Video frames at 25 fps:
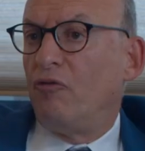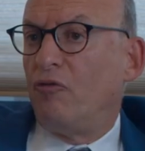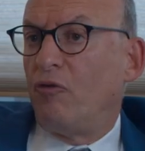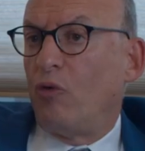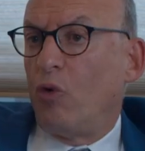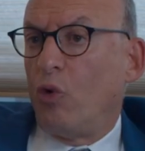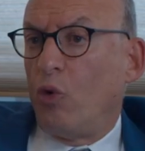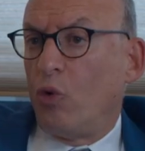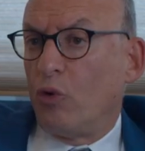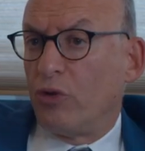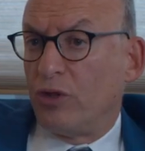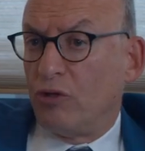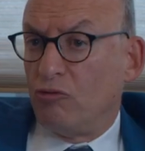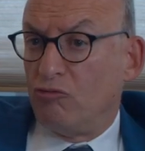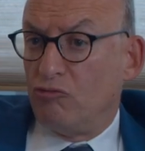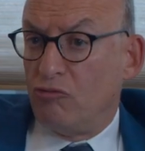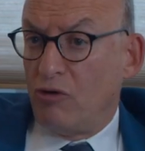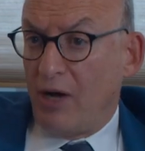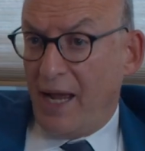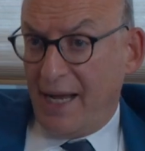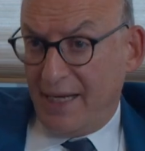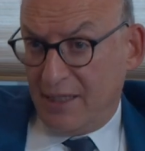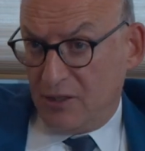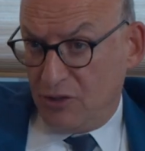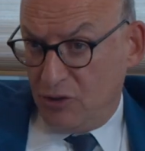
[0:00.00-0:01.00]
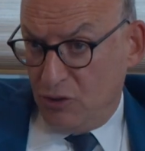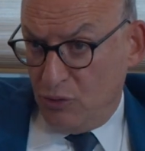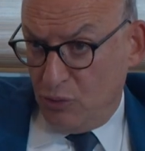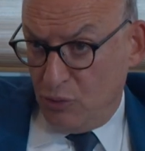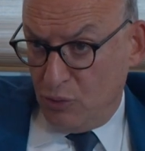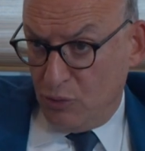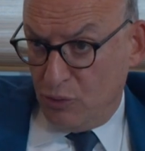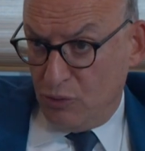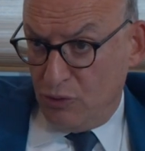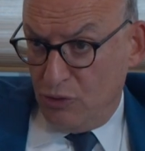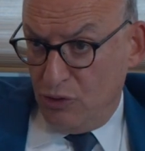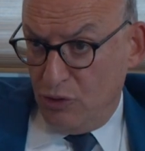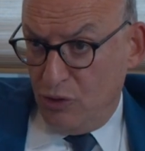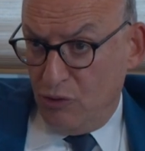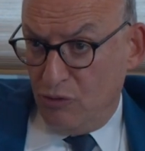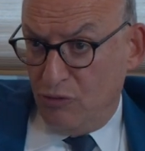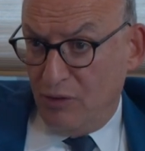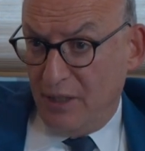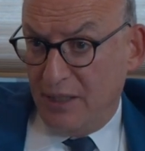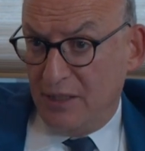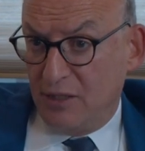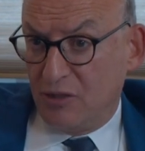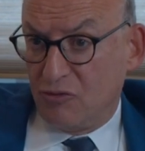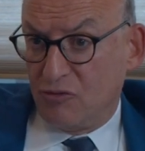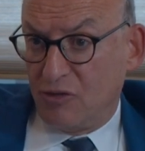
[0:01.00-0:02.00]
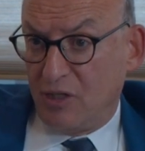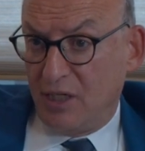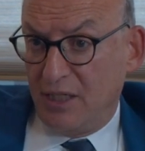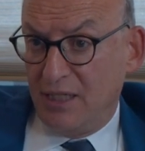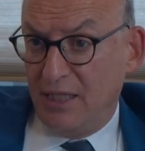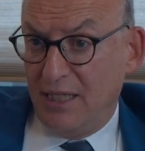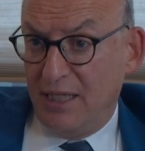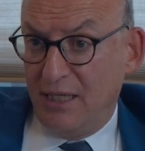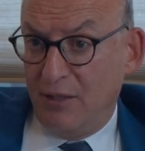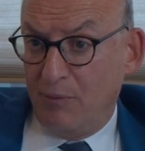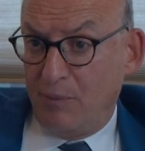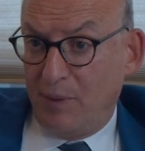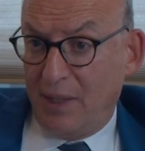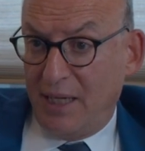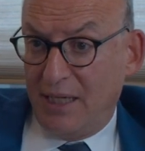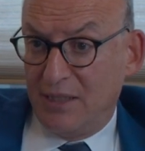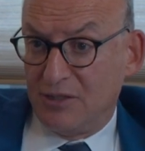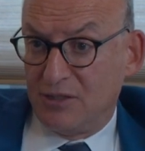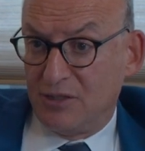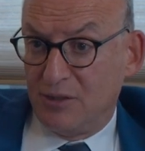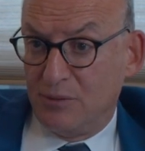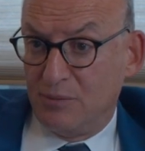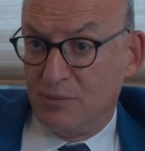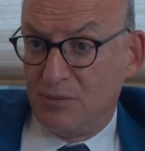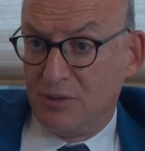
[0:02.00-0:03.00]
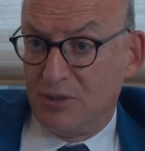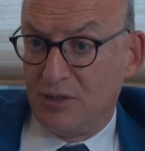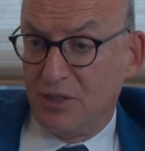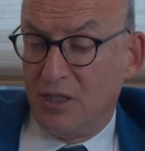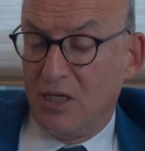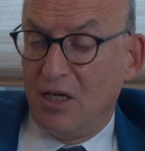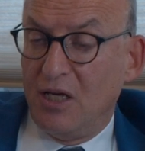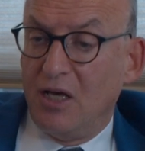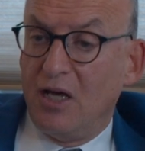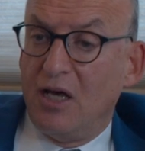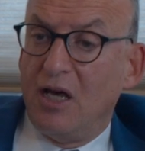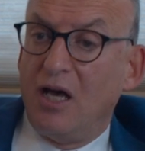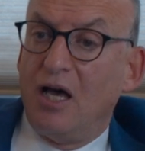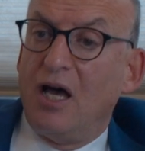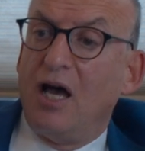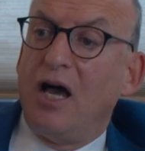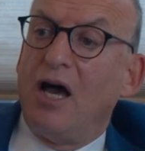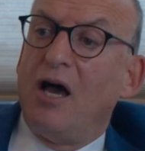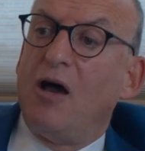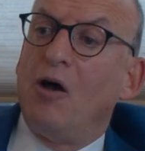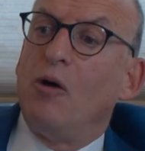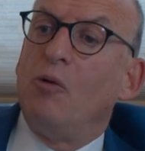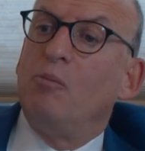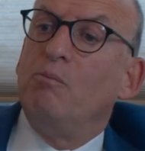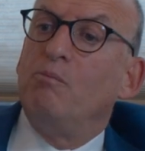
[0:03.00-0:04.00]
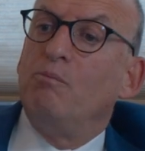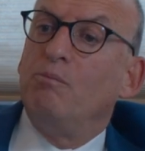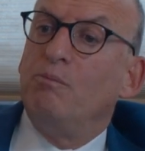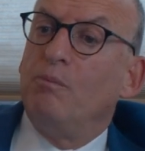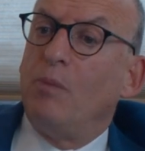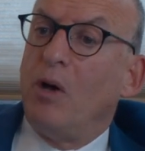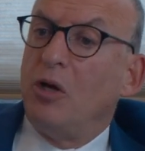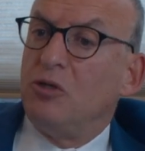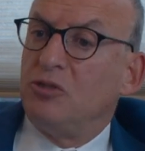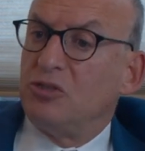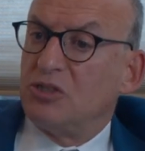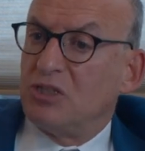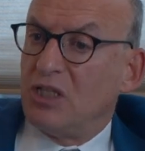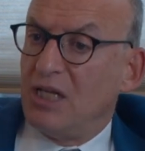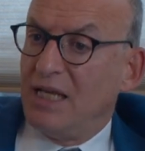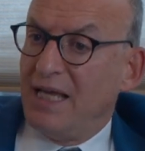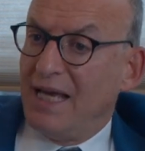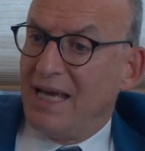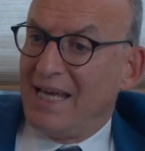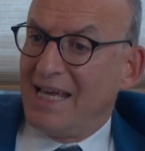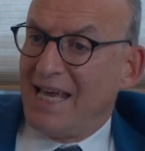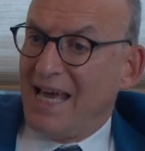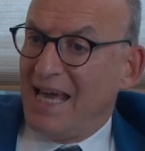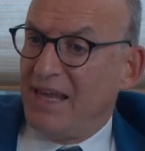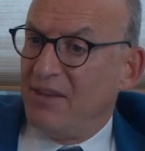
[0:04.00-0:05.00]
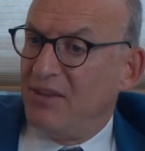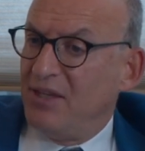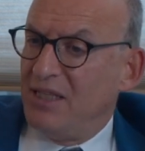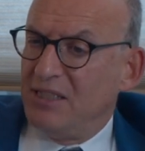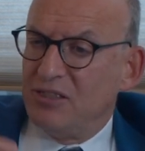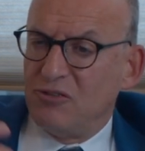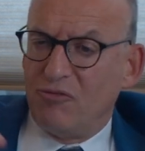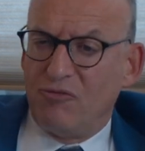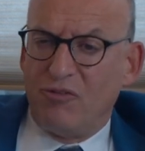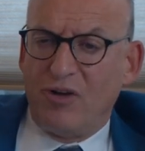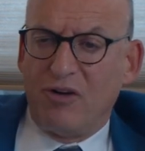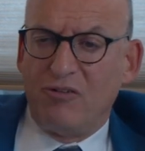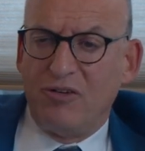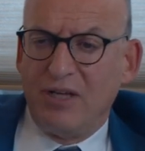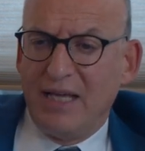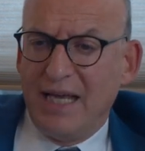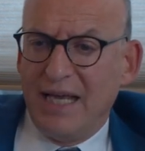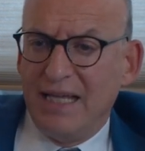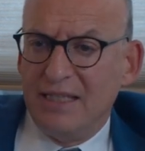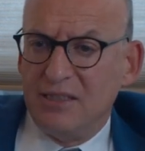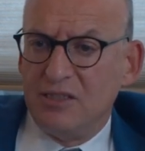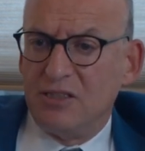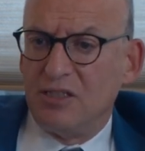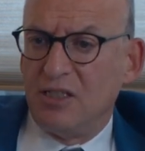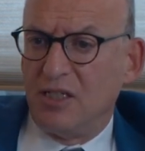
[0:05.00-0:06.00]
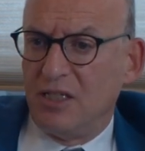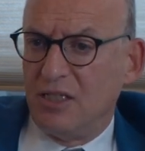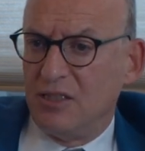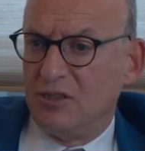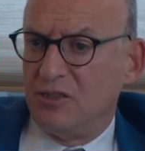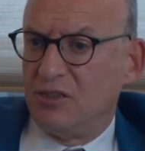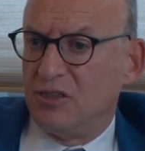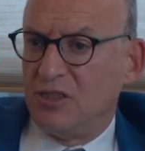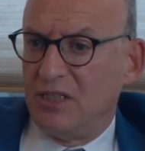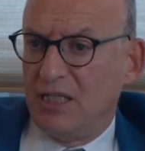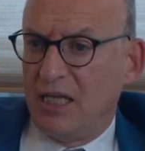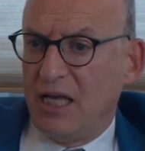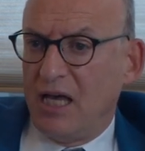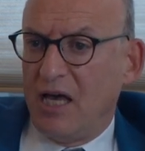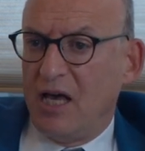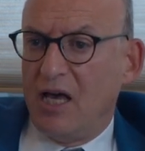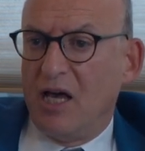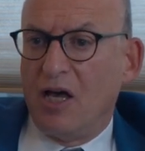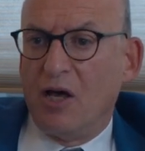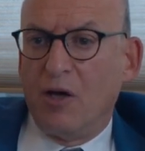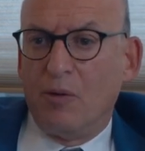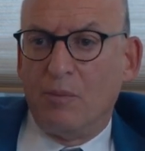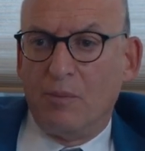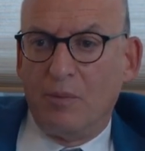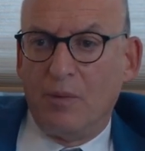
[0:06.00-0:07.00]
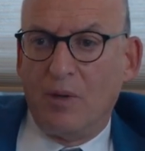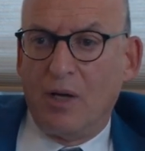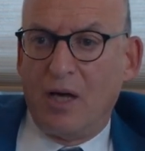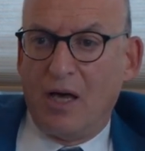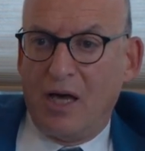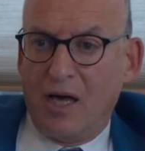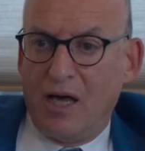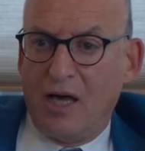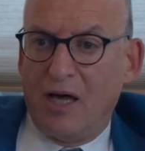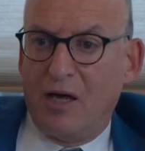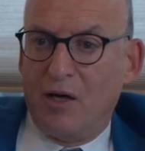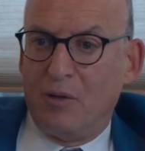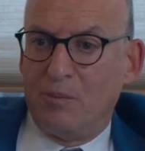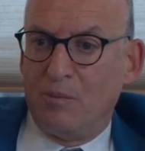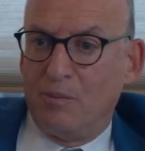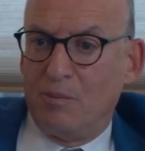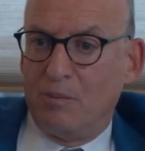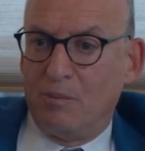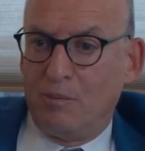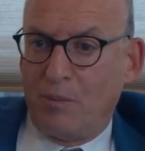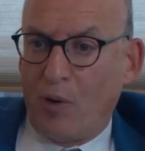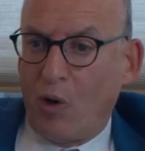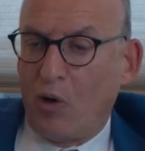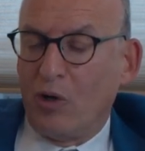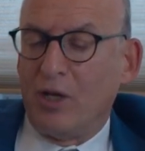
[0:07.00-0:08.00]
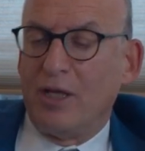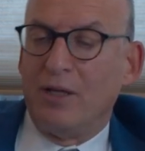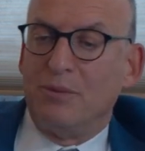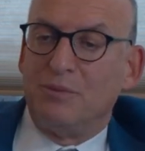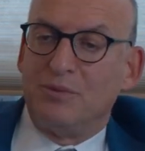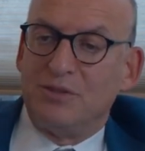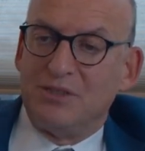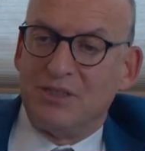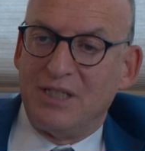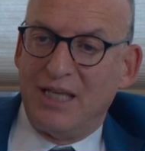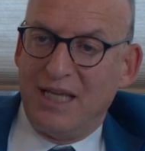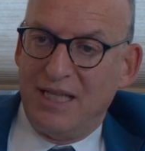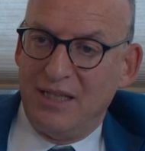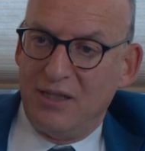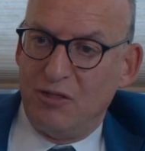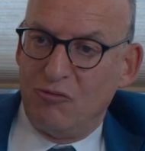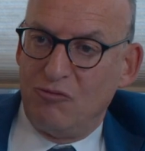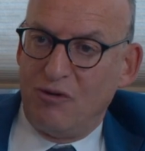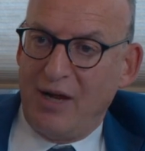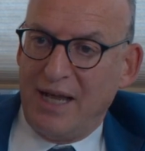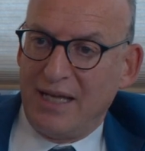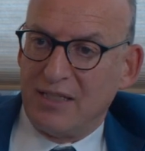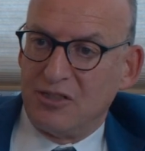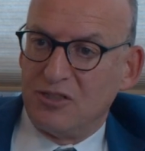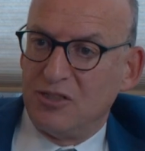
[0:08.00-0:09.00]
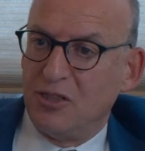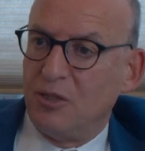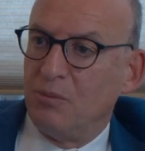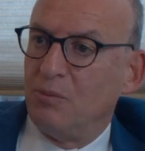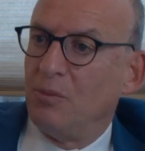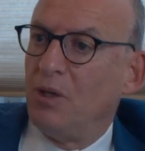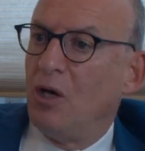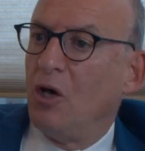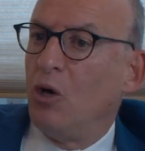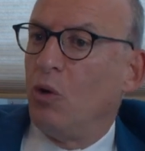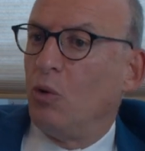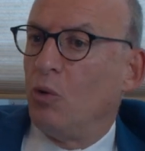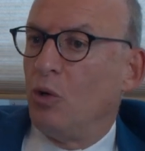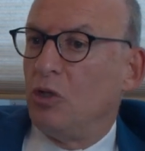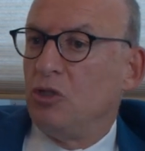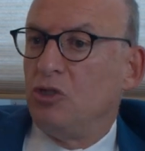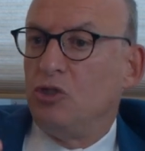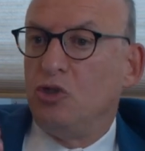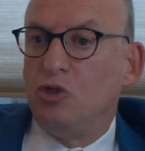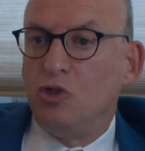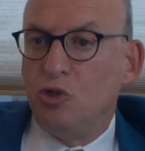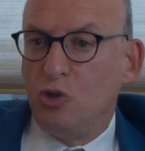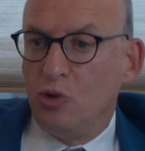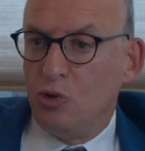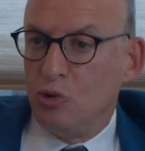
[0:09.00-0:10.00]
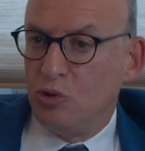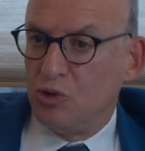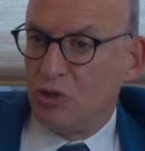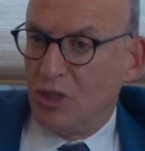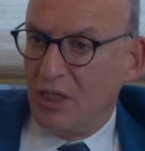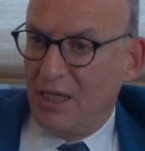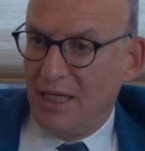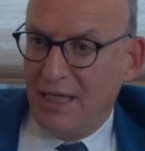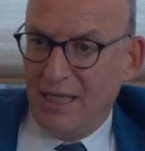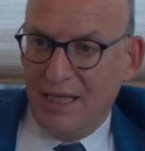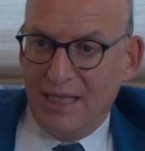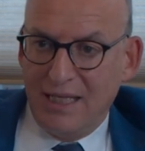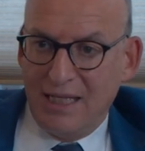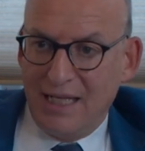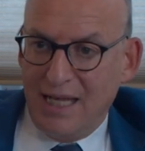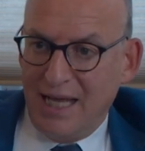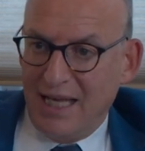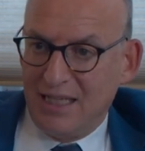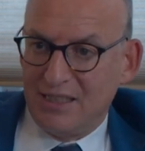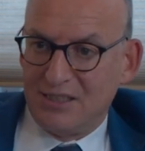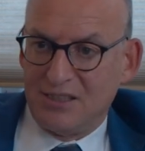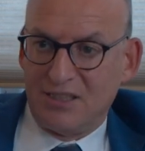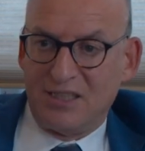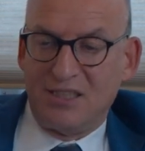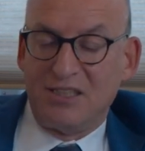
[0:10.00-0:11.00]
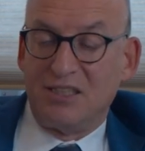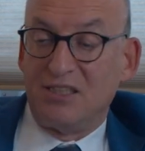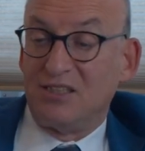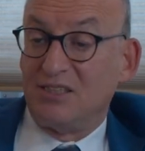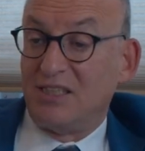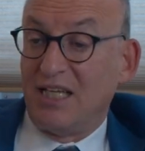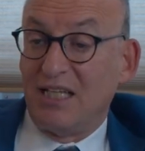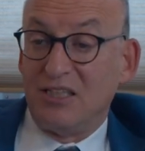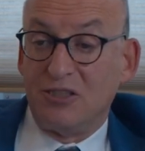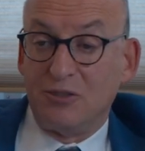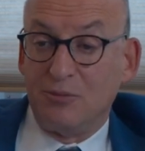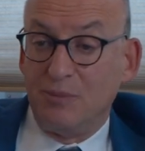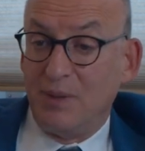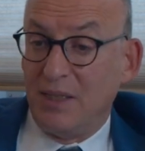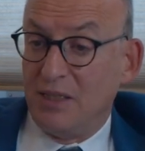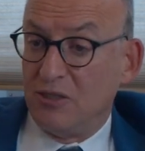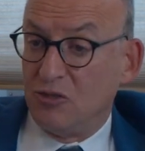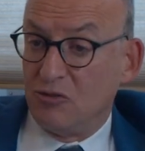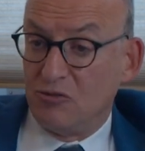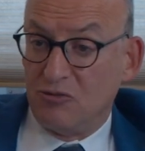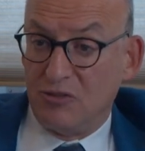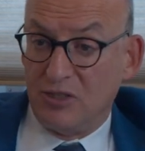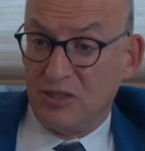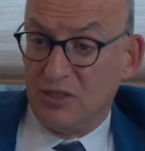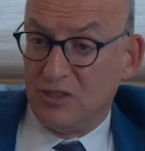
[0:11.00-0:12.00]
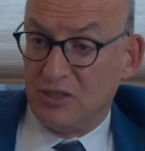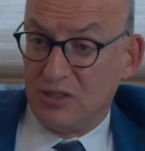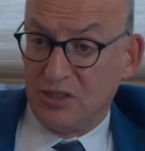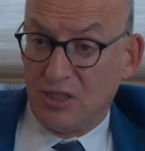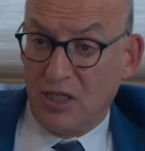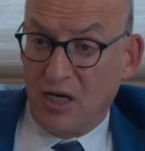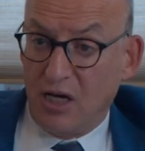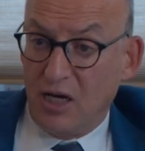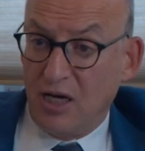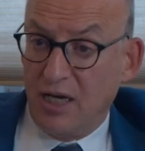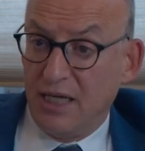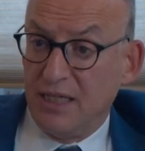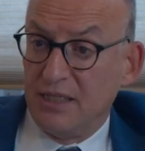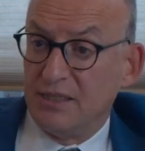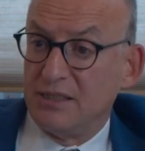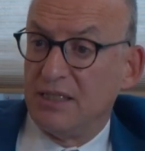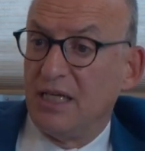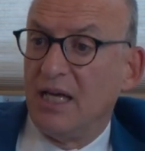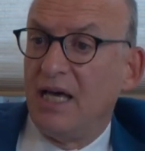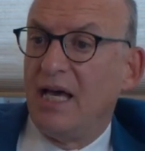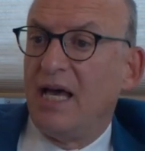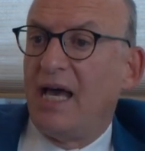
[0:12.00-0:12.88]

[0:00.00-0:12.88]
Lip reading: For the rectal neuroendocrine neoplasms, mostly, again, these are very indolent polyps in the rectum, usually less than a centimeter in size,